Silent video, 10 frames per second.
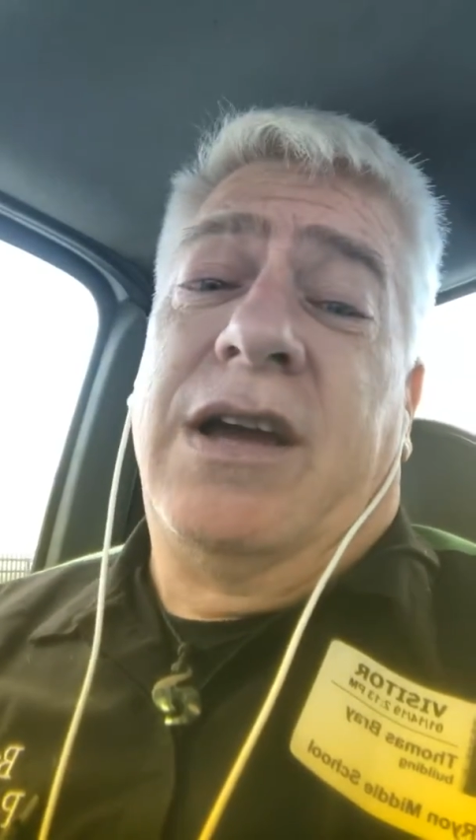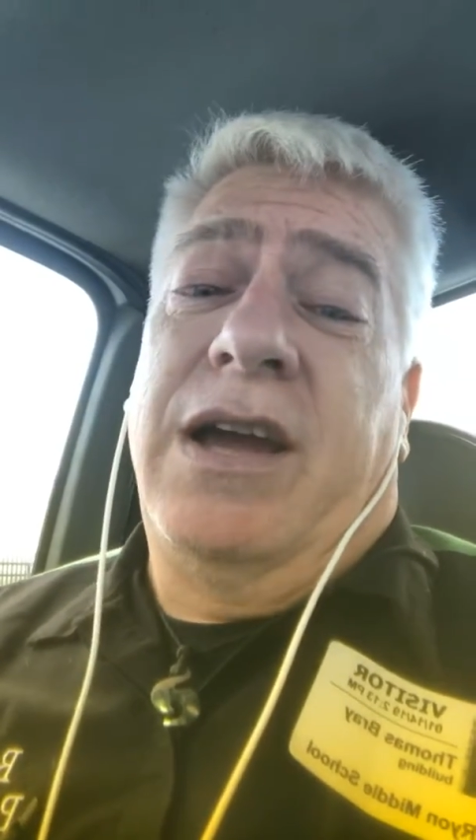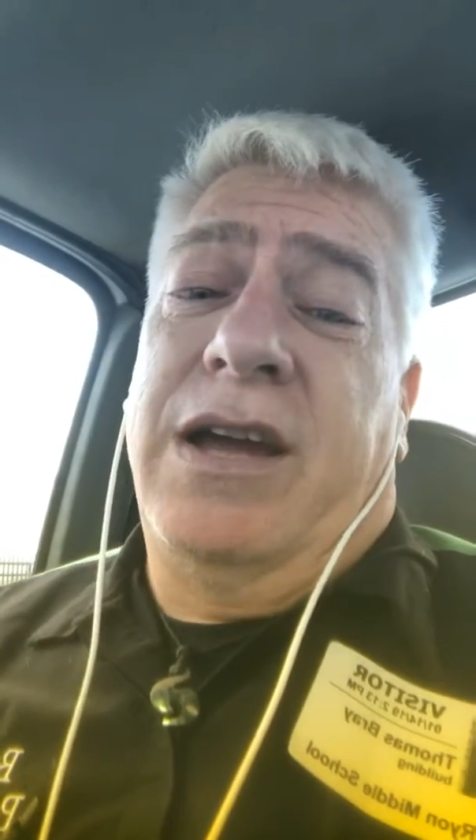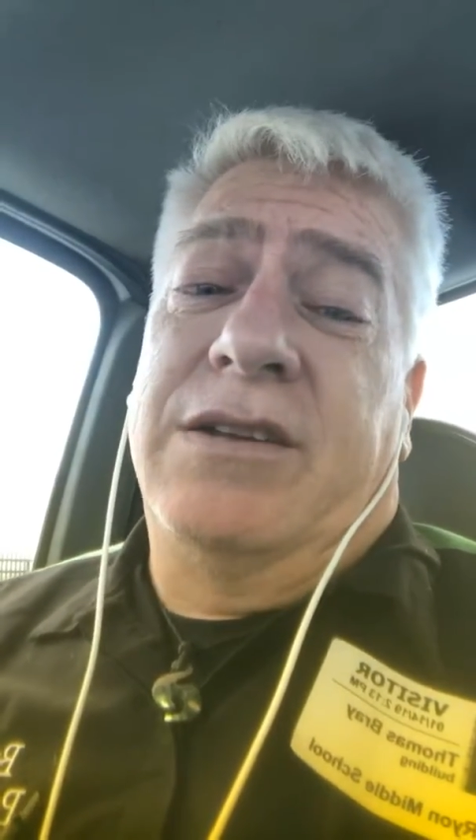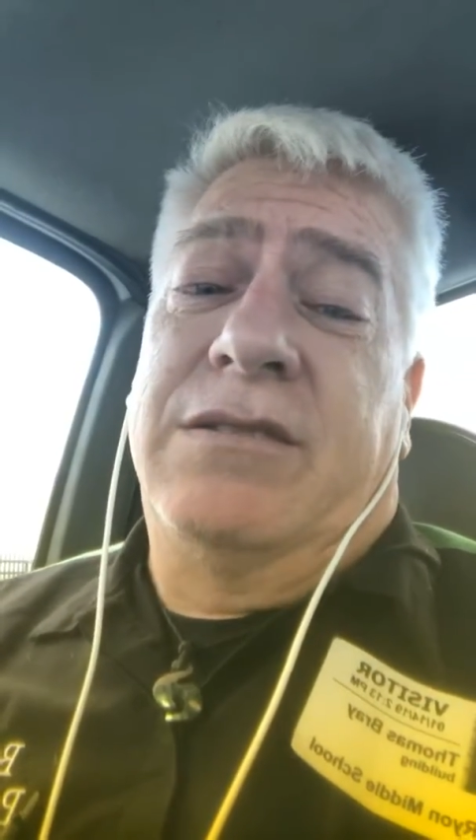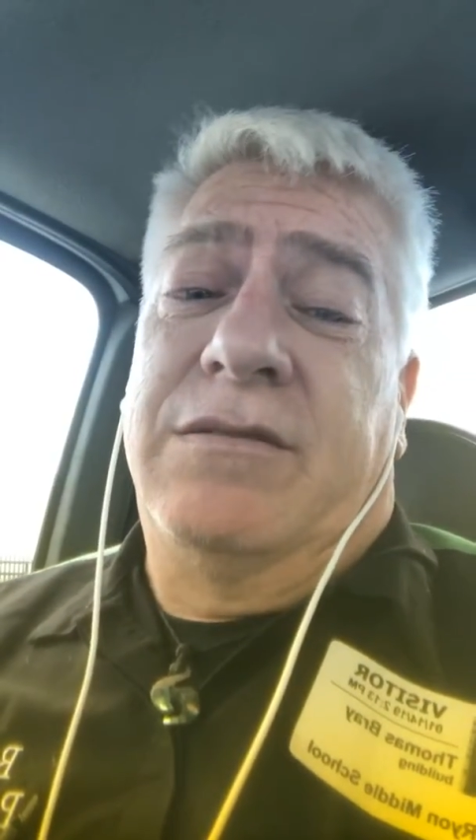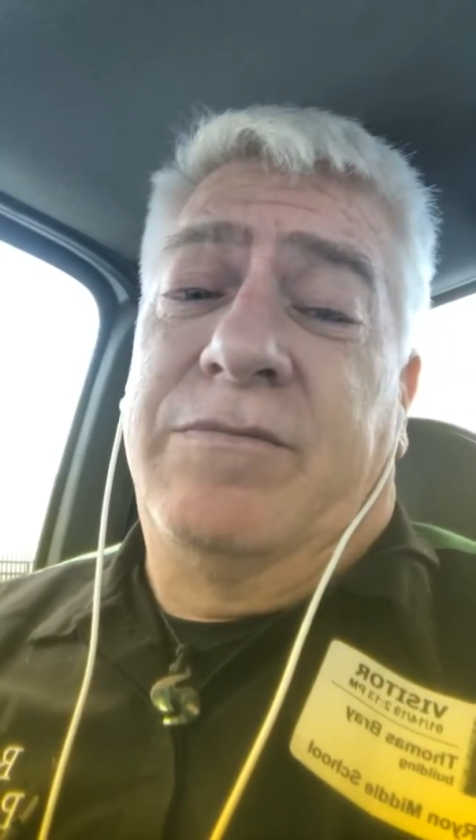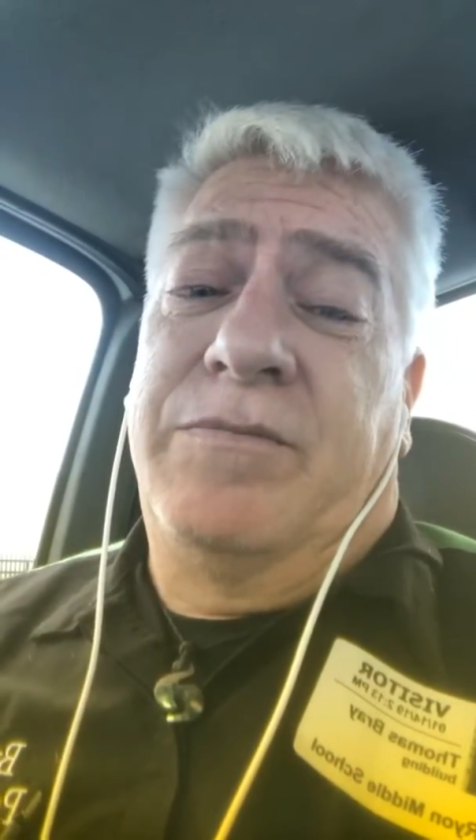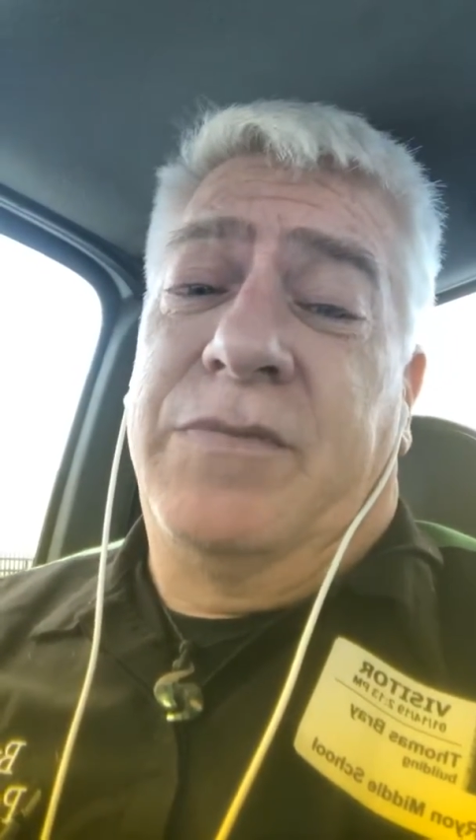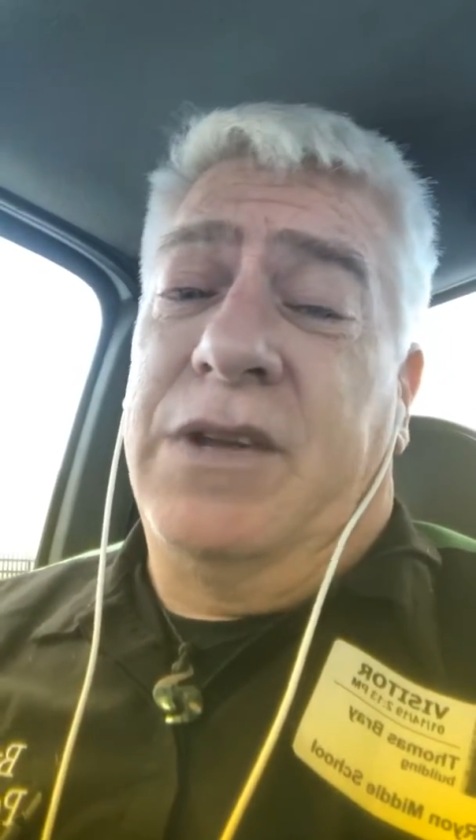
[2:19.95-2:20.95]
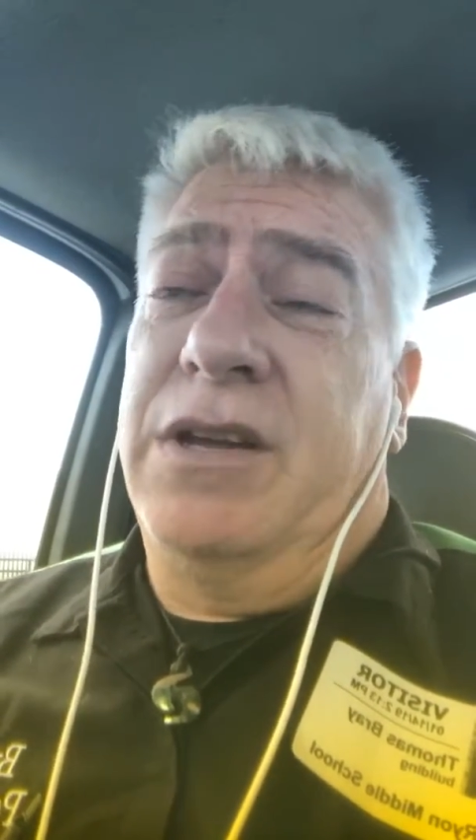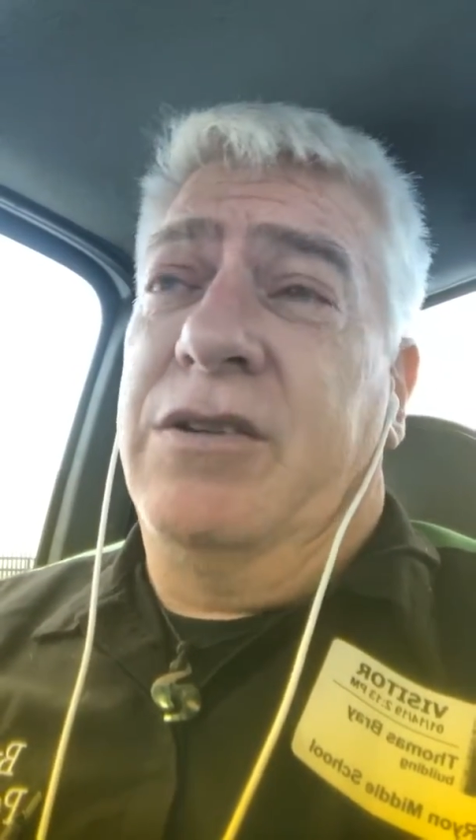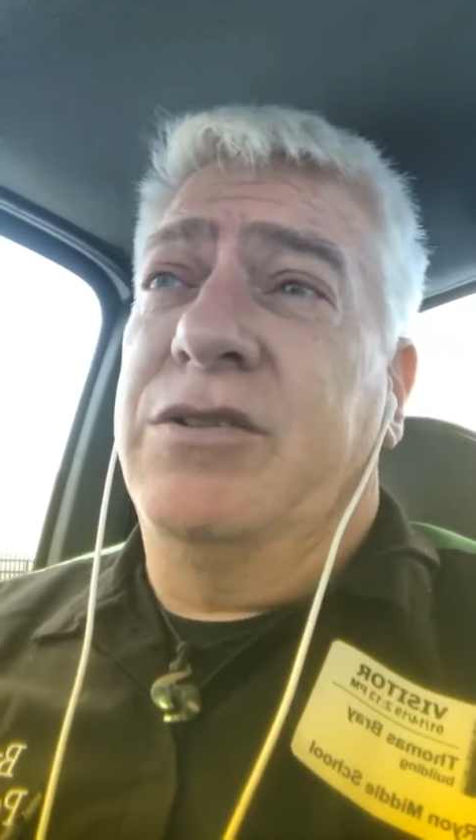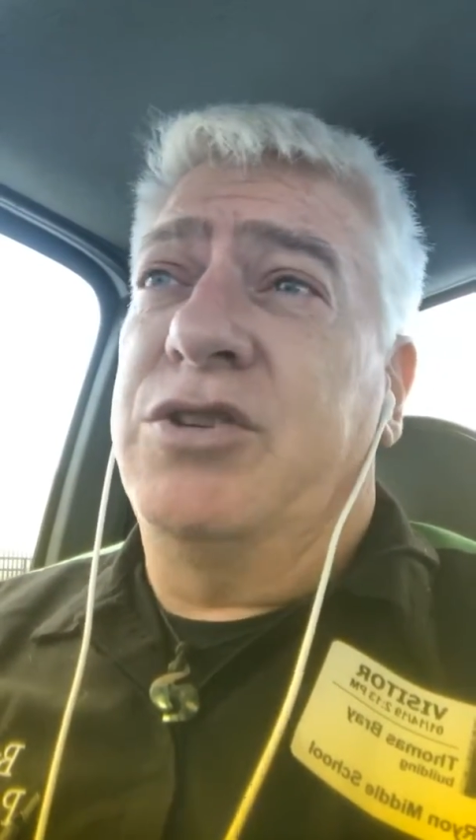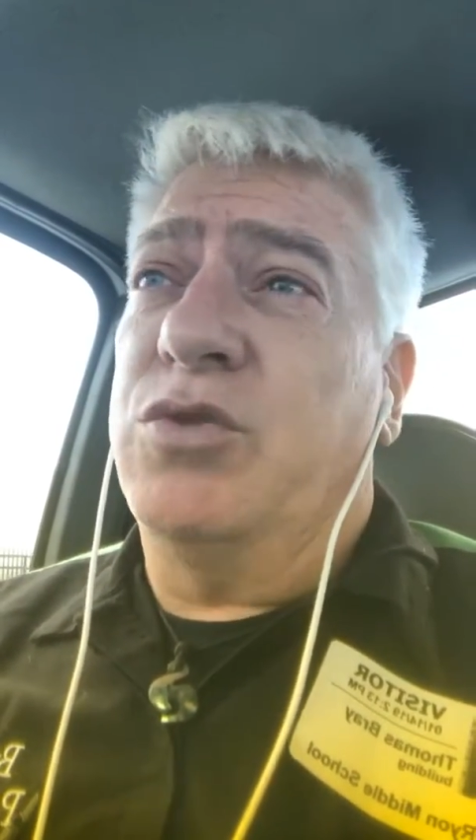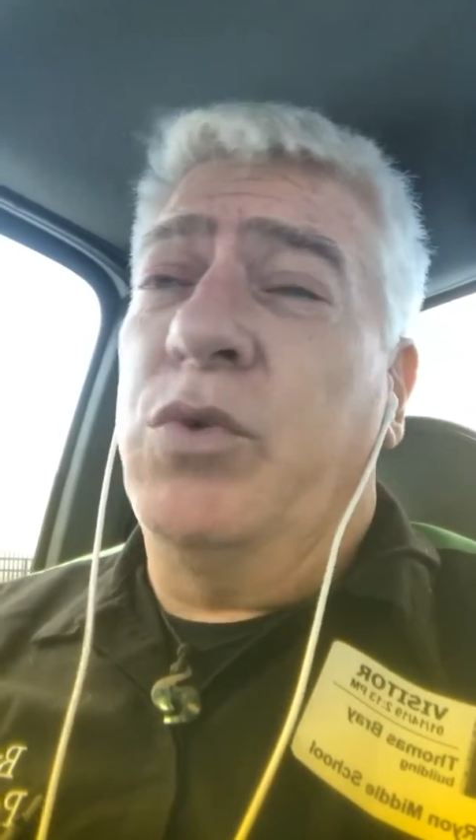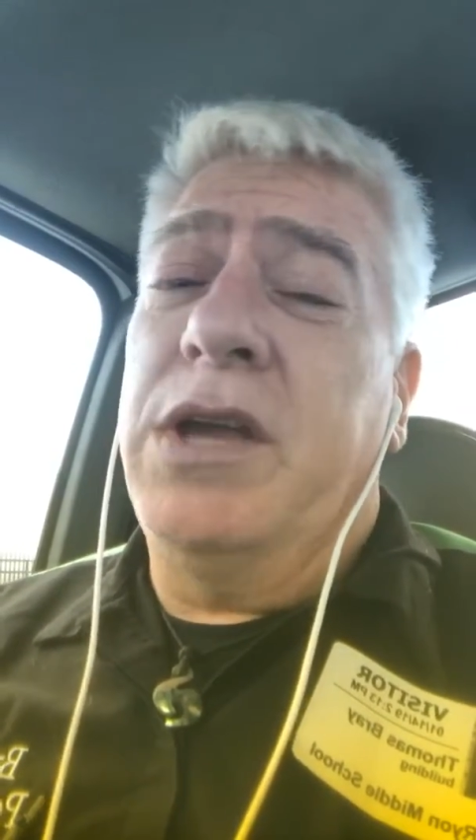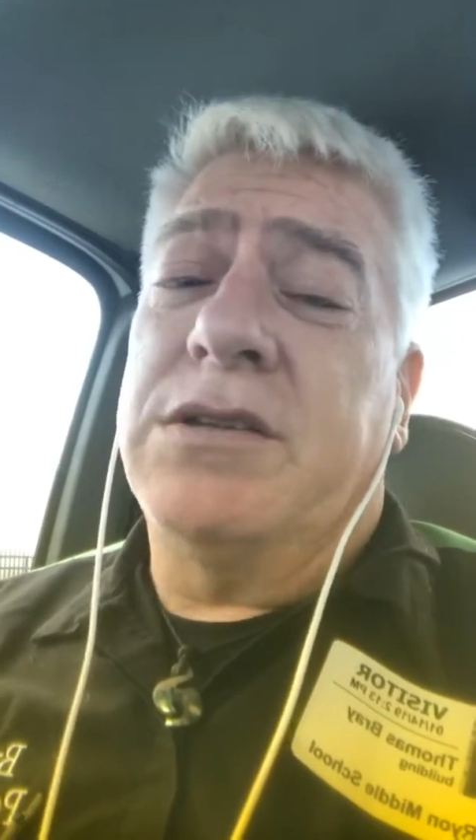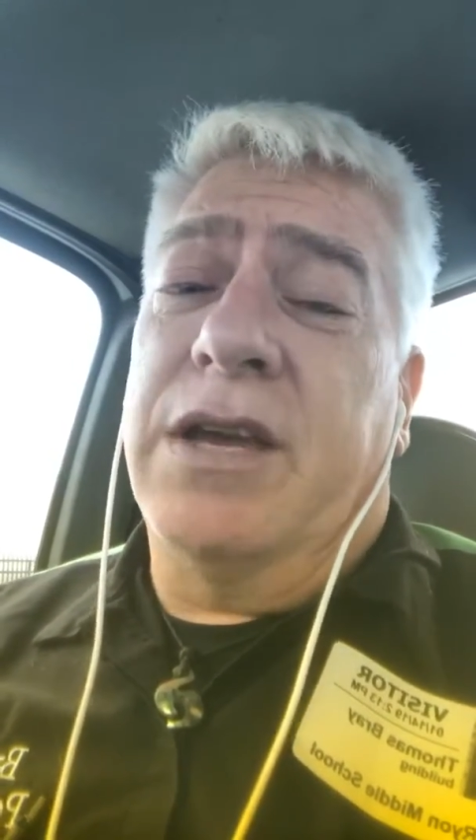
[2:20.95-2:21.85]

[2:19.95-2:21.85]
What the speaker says: and in just weeks